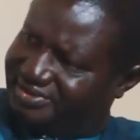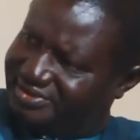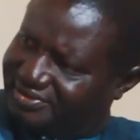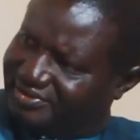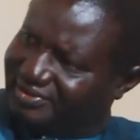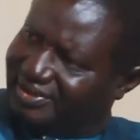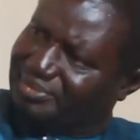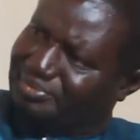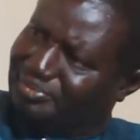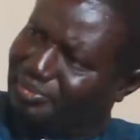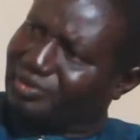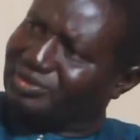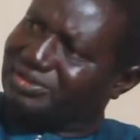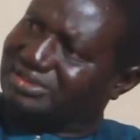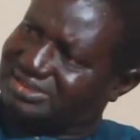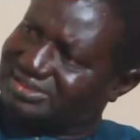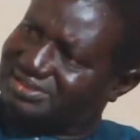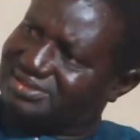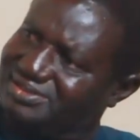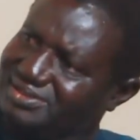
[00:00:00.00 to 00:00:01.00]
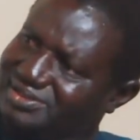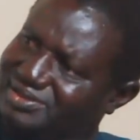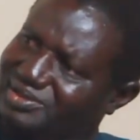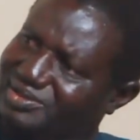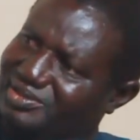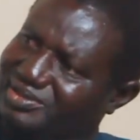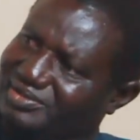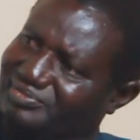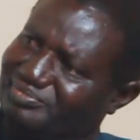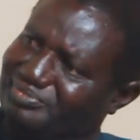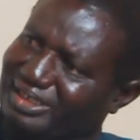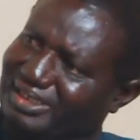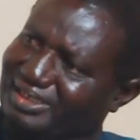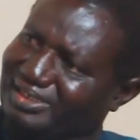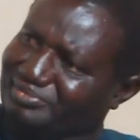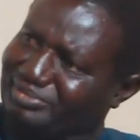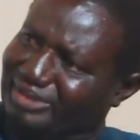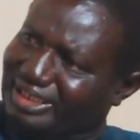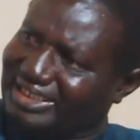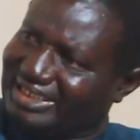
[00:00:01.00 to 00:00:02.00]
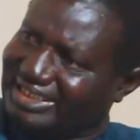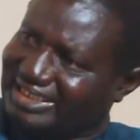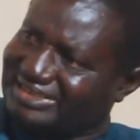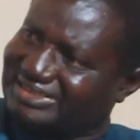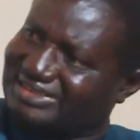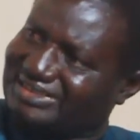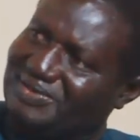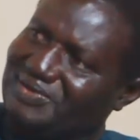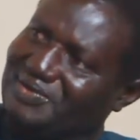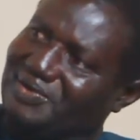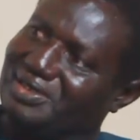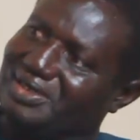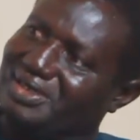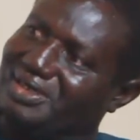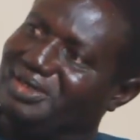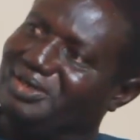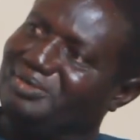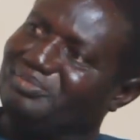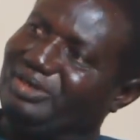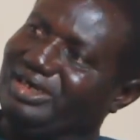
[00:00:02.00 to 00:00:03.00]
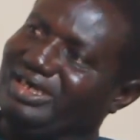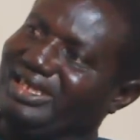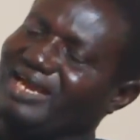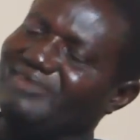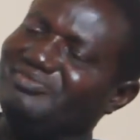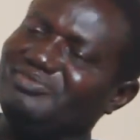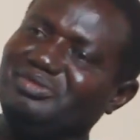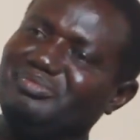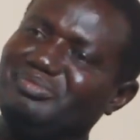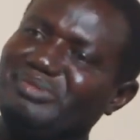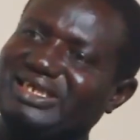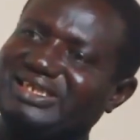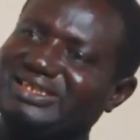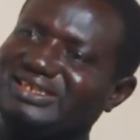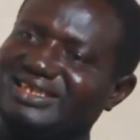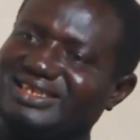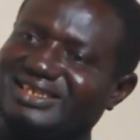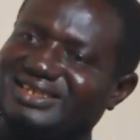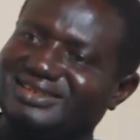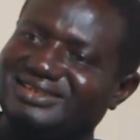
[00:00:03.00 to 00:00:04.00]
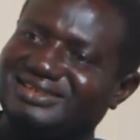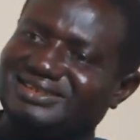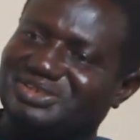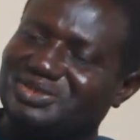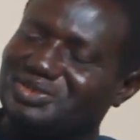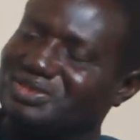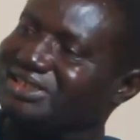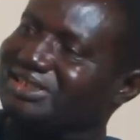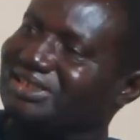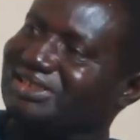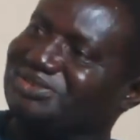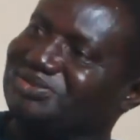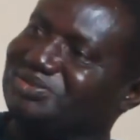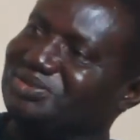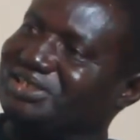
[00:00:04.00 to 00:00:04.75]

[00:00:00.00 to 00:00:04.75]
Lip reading: your reports many years ago, but they have not made such a